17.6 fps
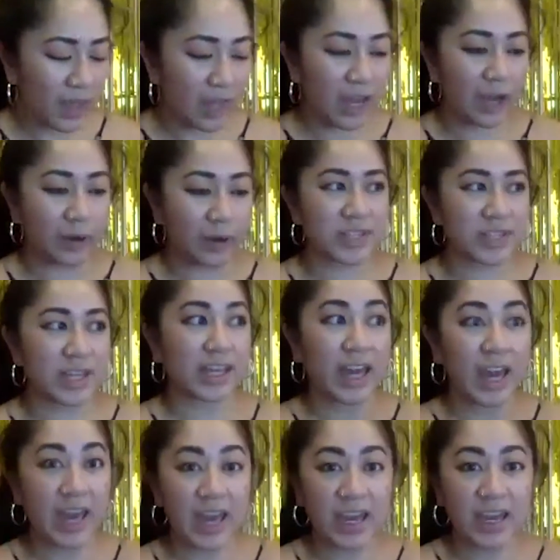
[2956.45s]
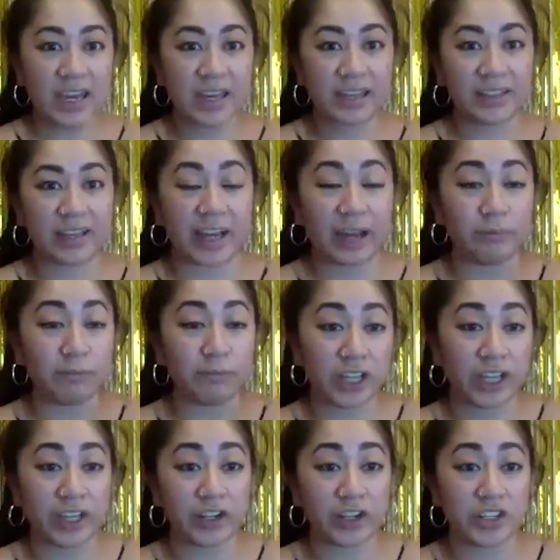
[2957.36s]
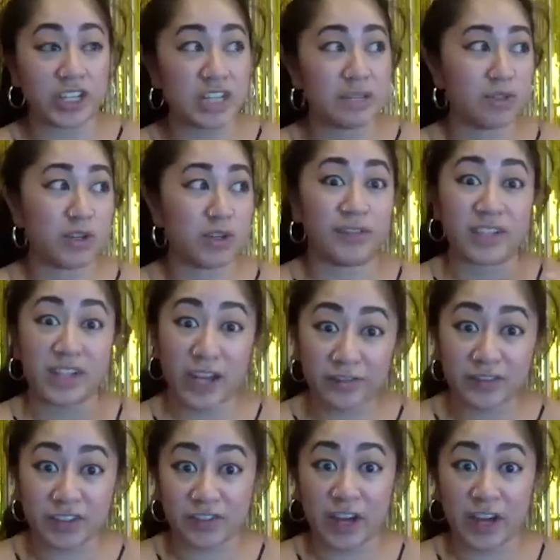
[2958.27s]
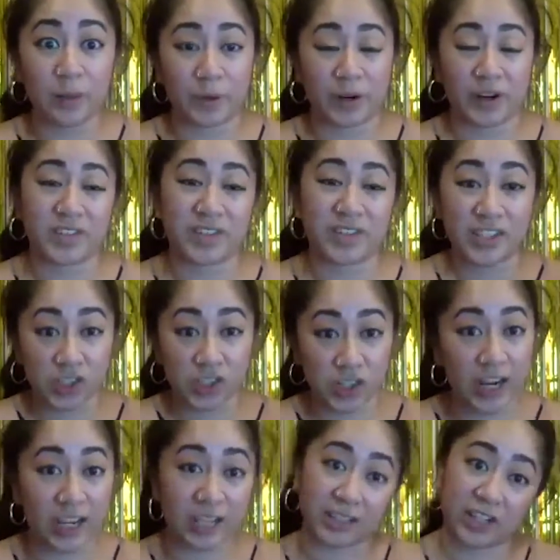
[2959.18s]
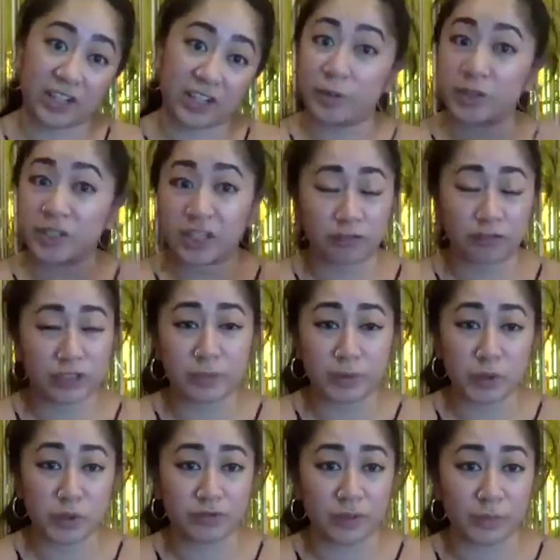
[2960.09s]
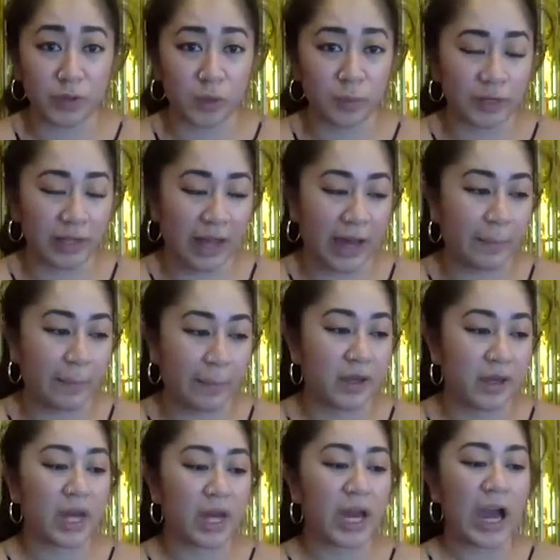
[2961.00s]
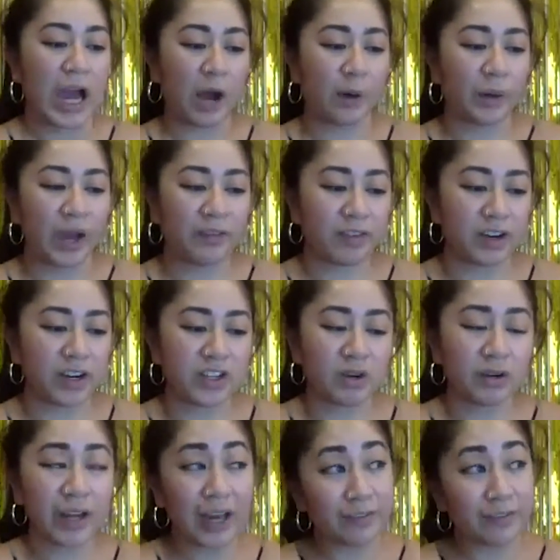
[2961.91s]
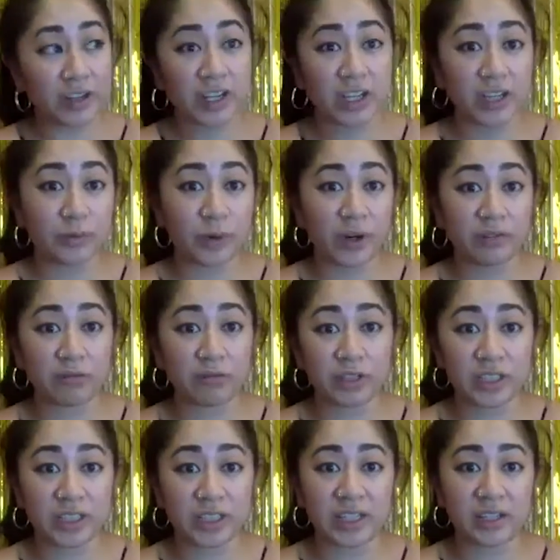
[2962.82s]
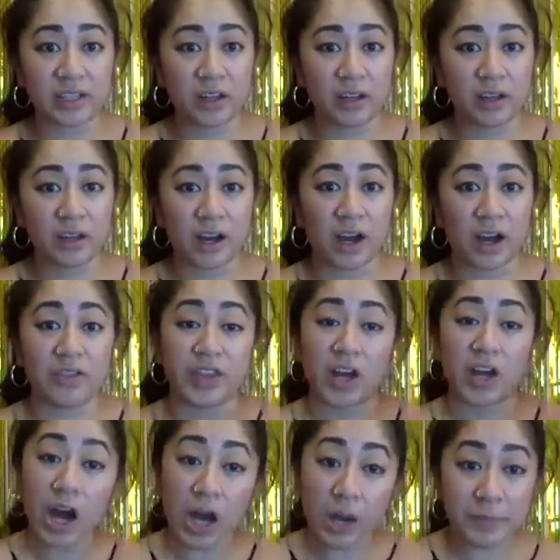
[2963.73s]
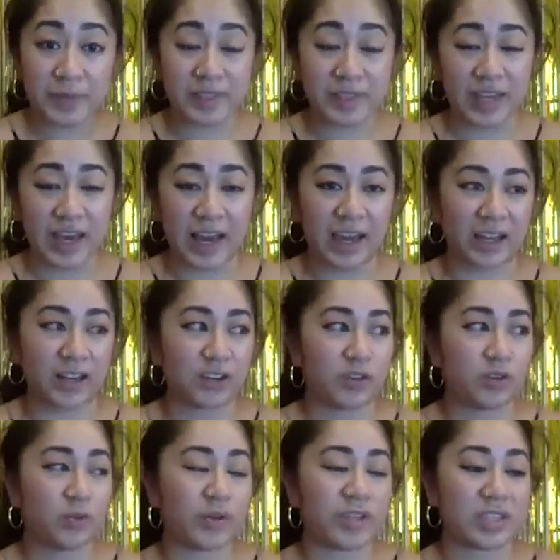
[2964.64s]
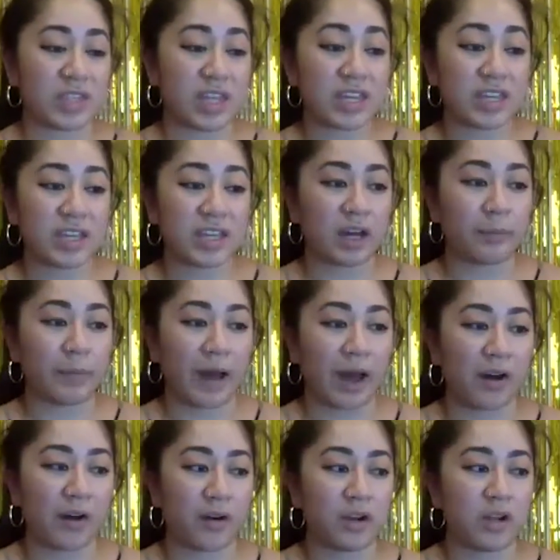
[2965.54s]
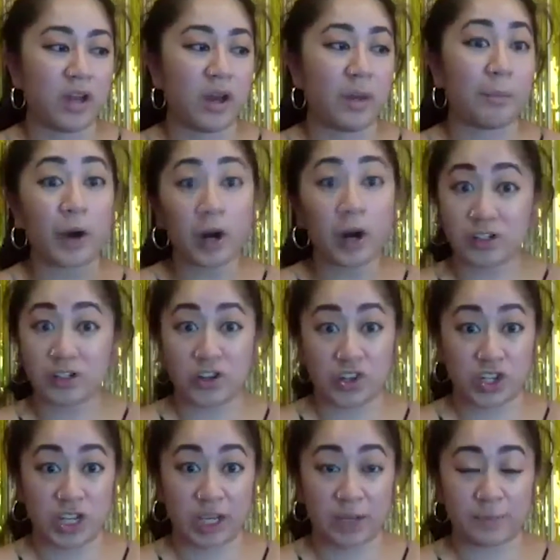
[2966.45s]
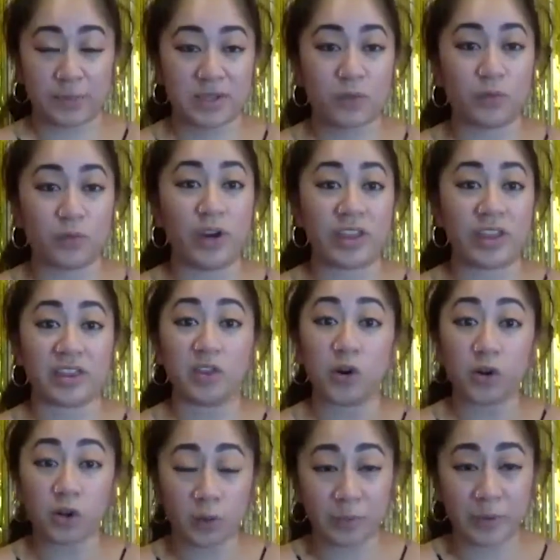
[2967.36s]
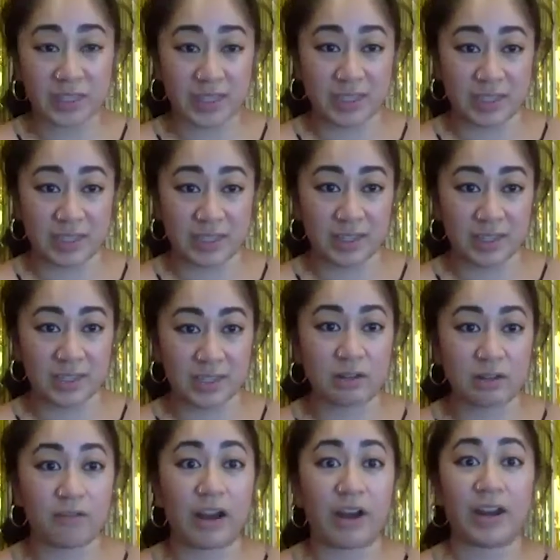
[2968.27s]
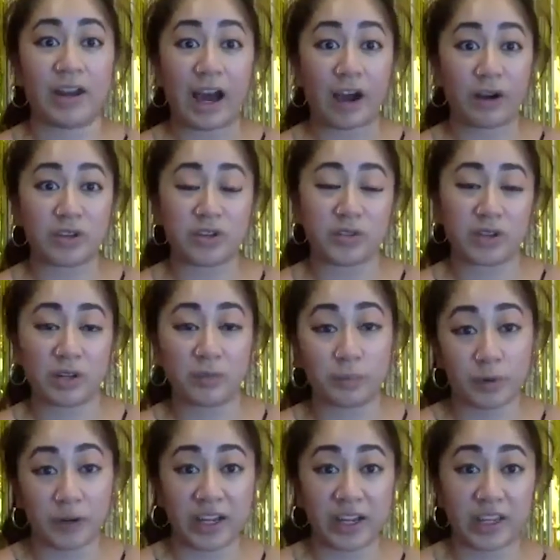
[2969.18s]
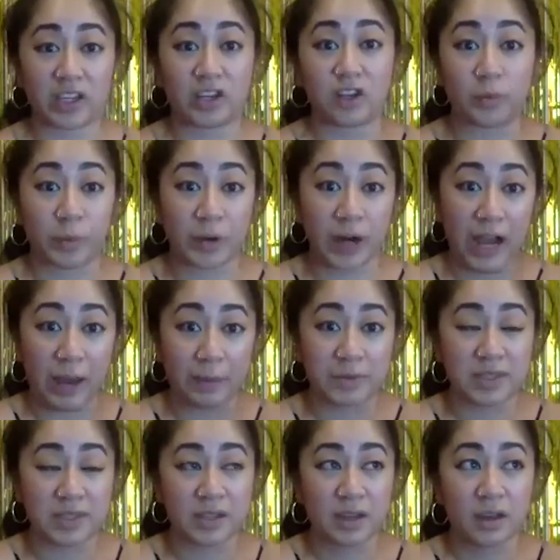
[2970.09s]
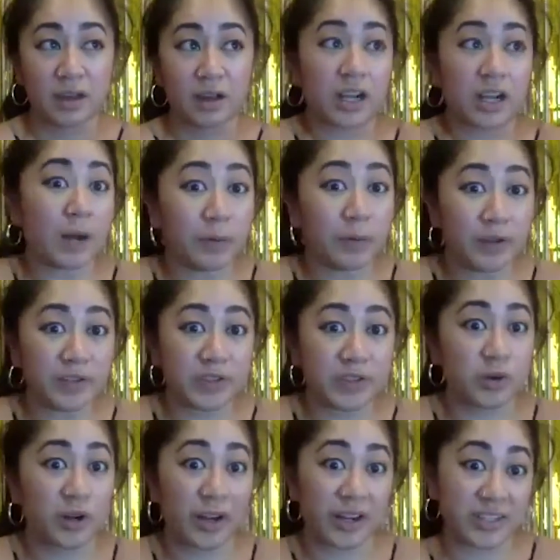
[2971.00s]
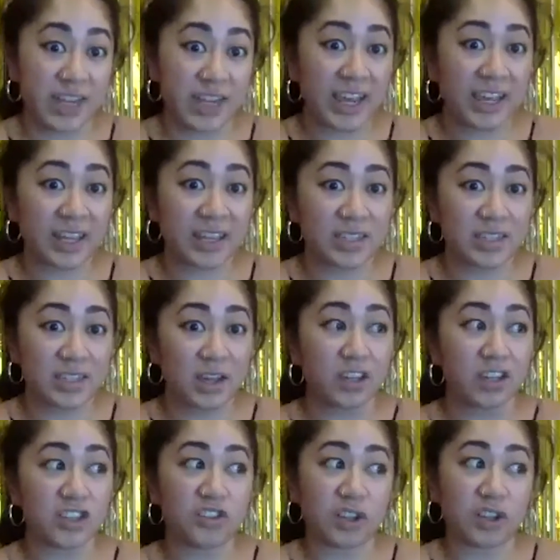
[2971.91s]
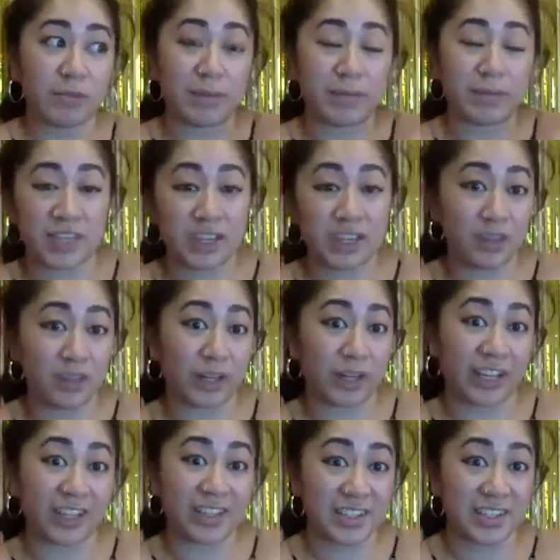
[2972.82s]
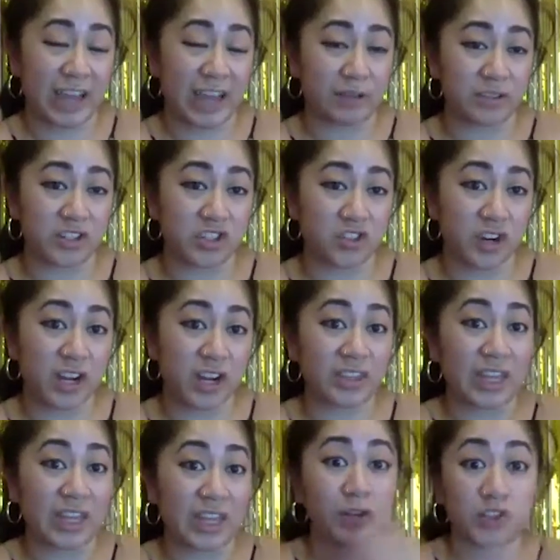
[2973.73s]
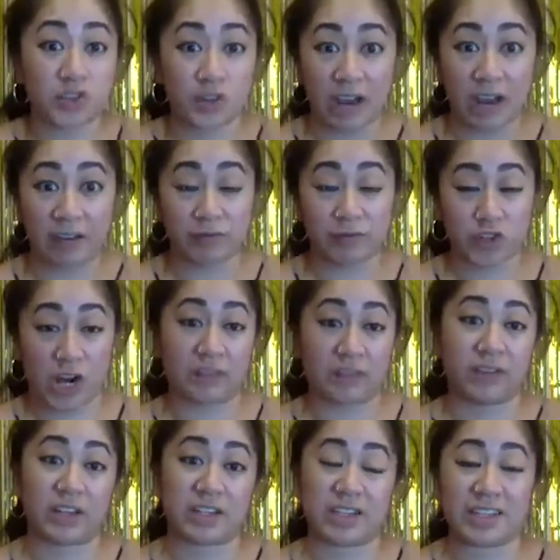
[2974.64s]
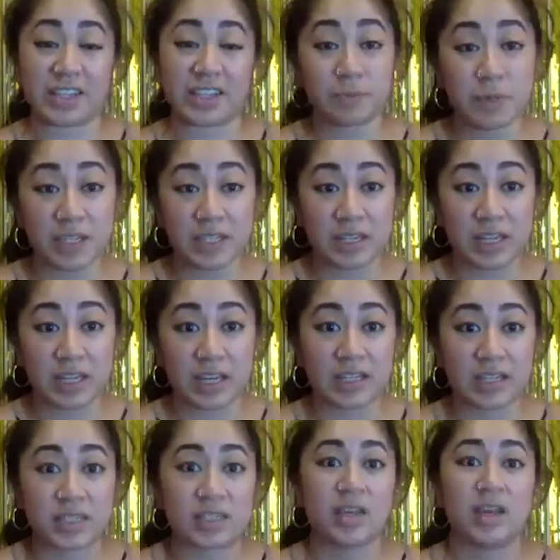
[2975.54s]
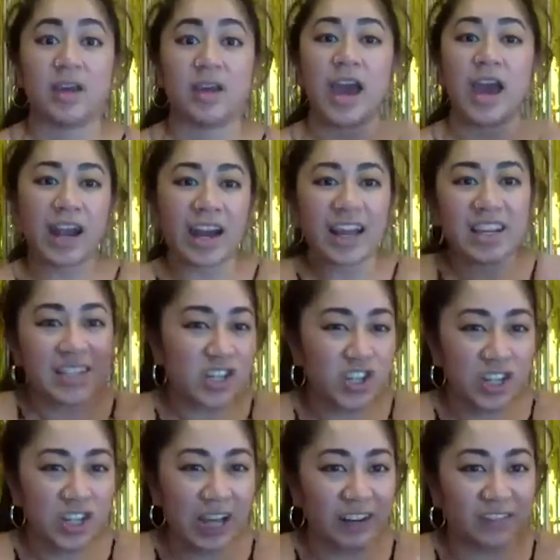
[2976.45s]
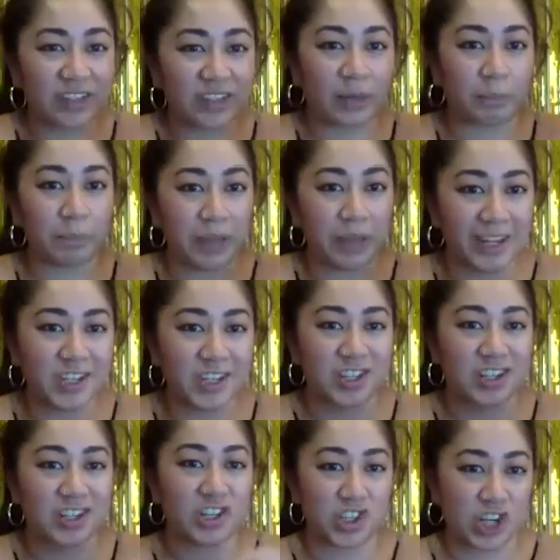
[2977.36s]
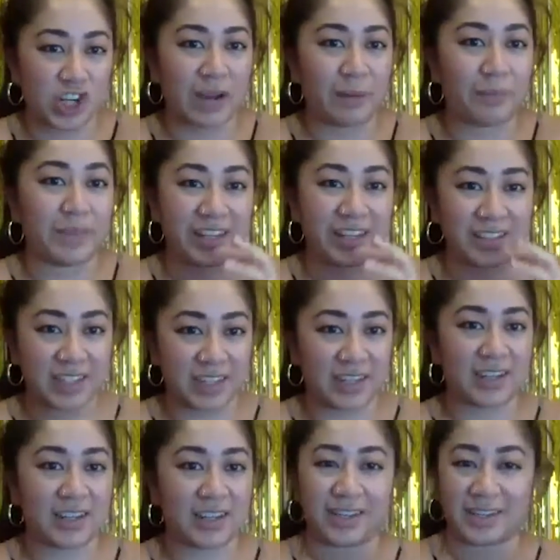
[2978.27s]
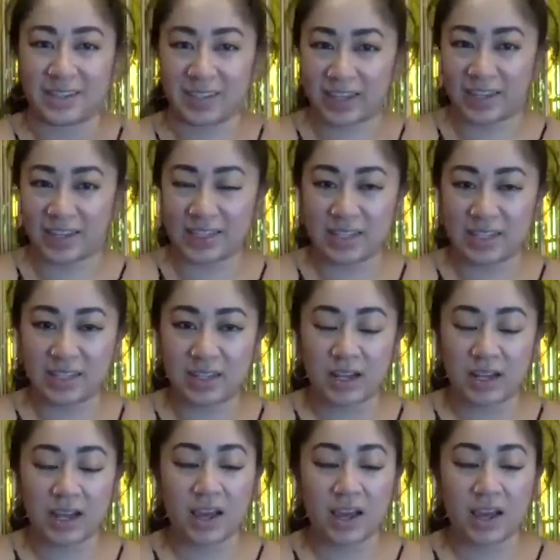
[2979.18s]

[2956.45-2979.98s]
I was like, hey, like I'm looking at your team, you have a ton of developers, that's great. And like you're building a really beautiful mobile app. However, you don't have anyone really on the ops side who is thinking about partnerships with local businesses around how you could bring, perhaps couples who are on dates, you could maybe give them like a discounted drink that would drive traffic to this business. And I essentially kind of like pitched a job that didn't exist.